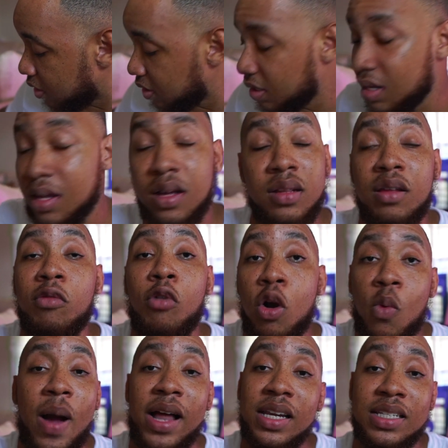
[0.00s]
The
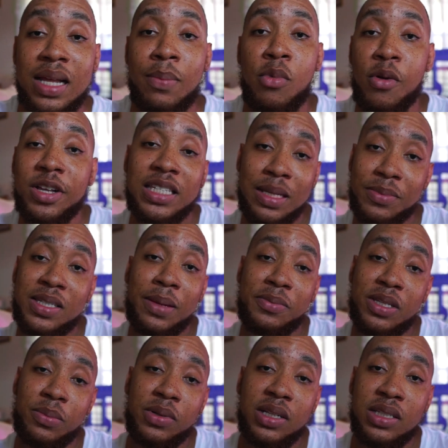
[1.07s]
Rottweilers are more
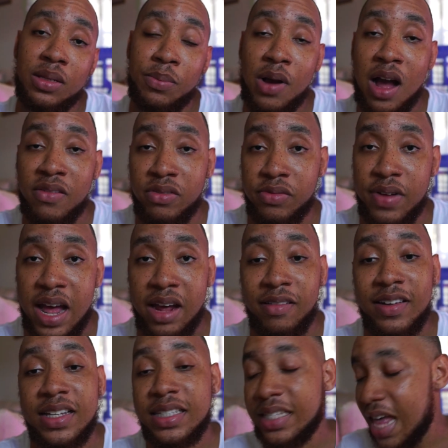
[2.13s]
susceptible to
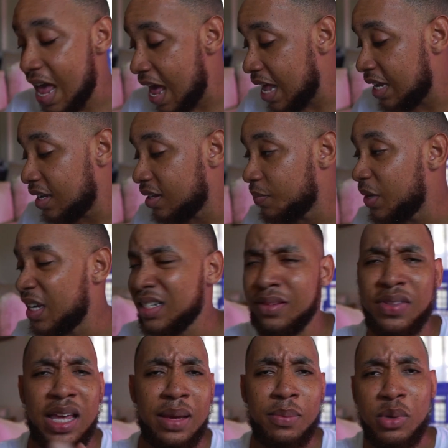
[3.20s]
parvovirus and because of
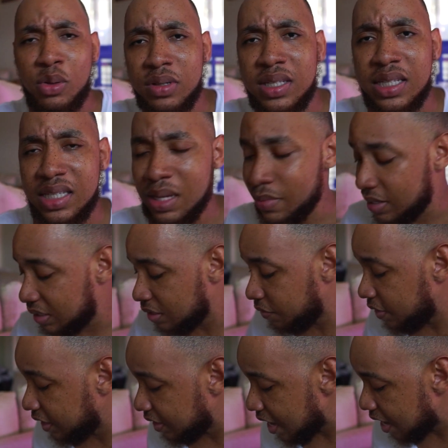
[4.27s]
their immune system and stuff
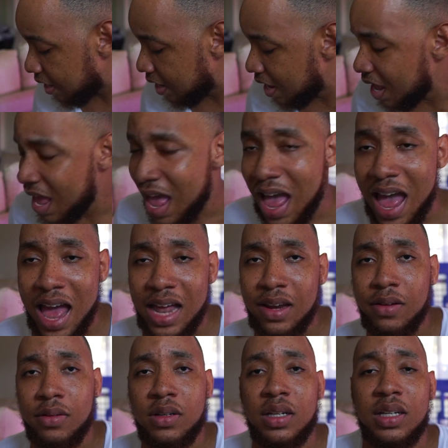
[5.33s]
like that.
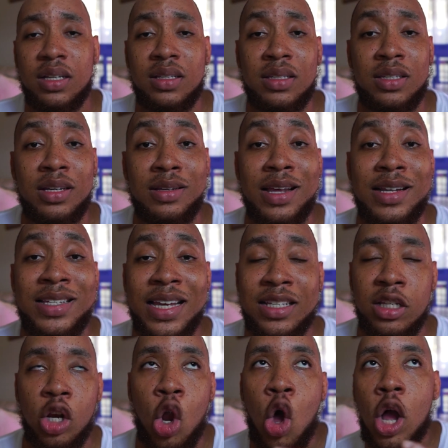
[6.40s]
And it takes
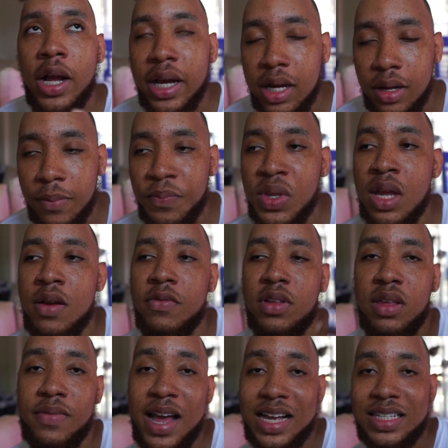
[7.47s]
longer for
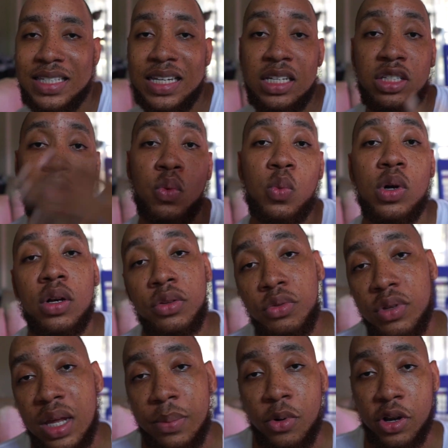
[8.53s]
the vaccine to work through
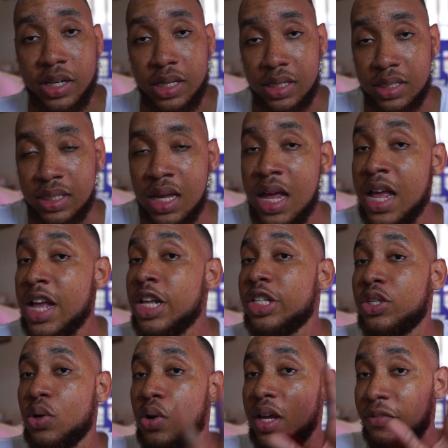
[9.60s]
their bodies.
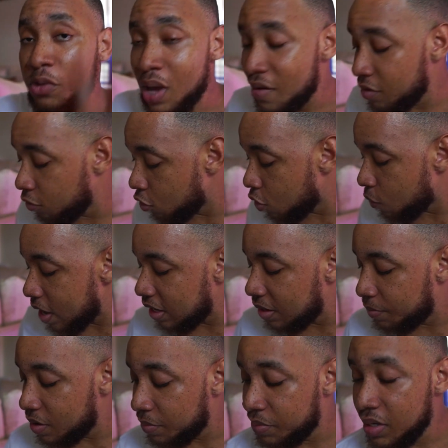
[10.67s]
So if you have a Rottweiler
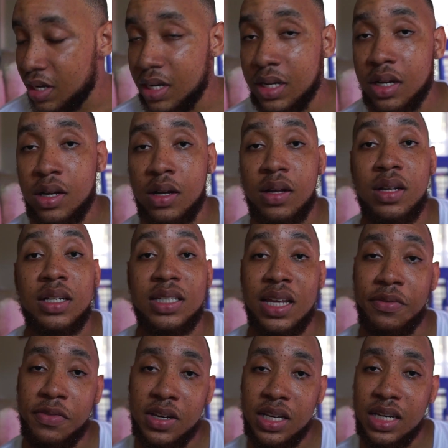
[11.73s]
puppy,
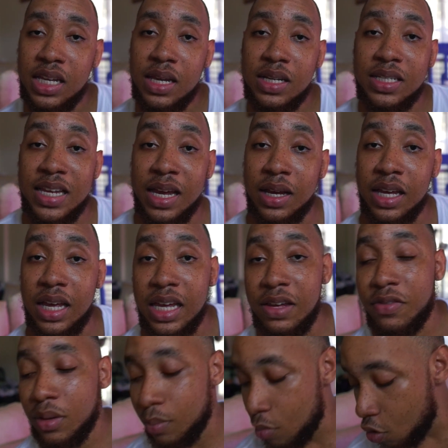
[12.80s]
definitely take
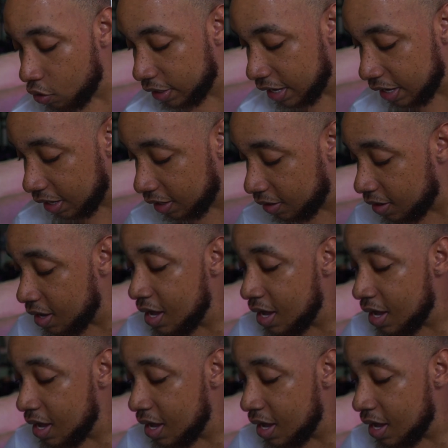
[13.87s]
even more care.